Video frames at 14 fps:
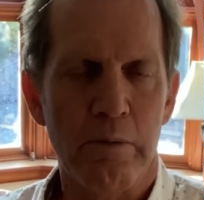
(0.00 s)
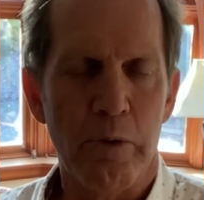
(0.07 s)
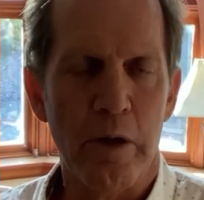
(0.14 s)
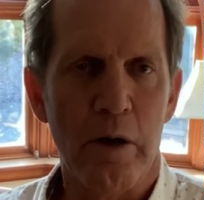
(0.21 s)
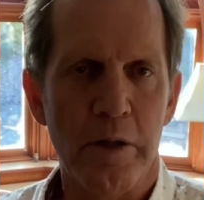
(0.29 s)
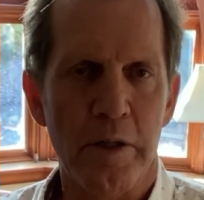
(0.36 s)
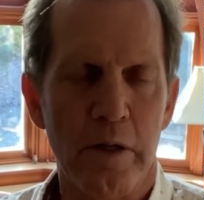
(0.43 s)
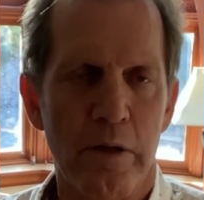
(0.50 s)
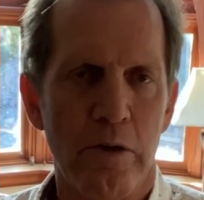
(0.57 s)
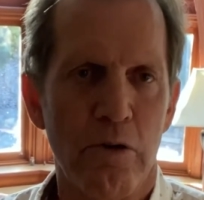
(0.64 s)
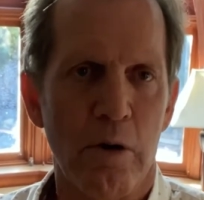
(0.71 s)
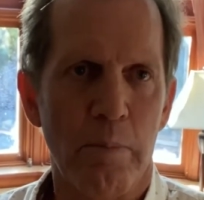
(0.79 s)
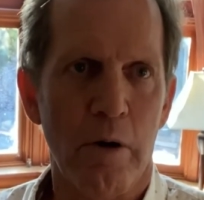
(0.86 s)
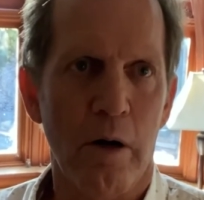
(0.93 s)
all need to do
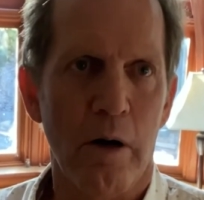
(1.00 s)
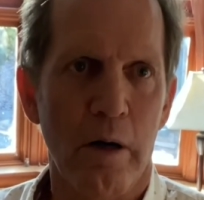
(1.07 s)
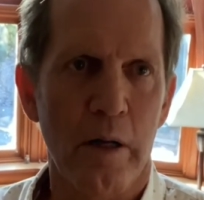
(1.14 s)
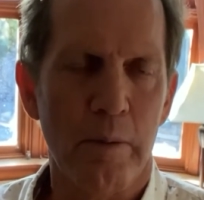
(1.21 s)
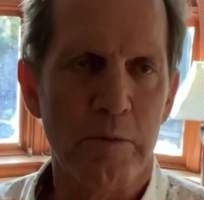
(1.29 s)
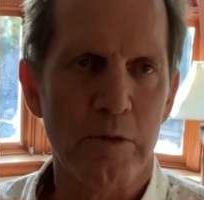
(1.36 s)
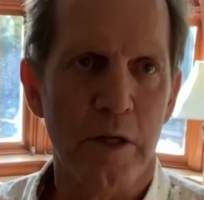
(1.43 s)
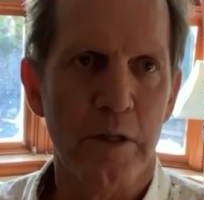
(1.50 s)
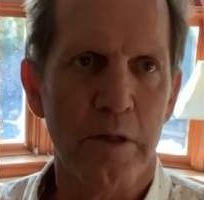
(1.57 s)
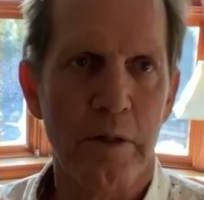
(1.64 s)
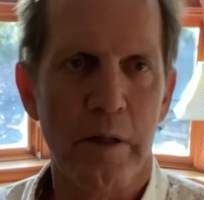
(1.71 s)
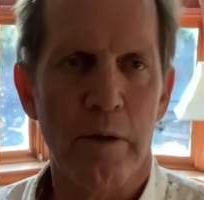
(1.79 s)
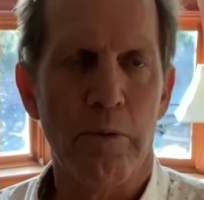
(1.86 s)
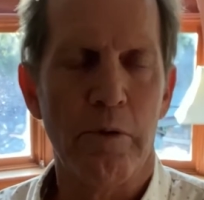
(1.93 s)
our part.
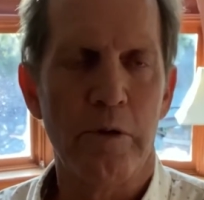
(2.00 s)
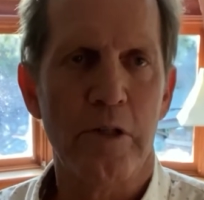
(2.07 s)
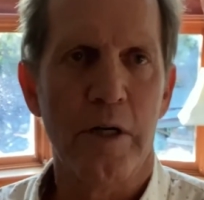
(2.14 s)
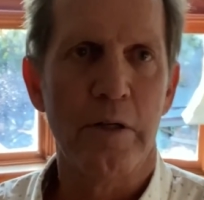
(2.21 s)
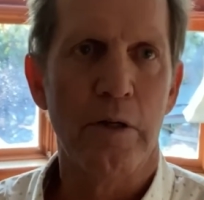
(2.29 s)
We're trying to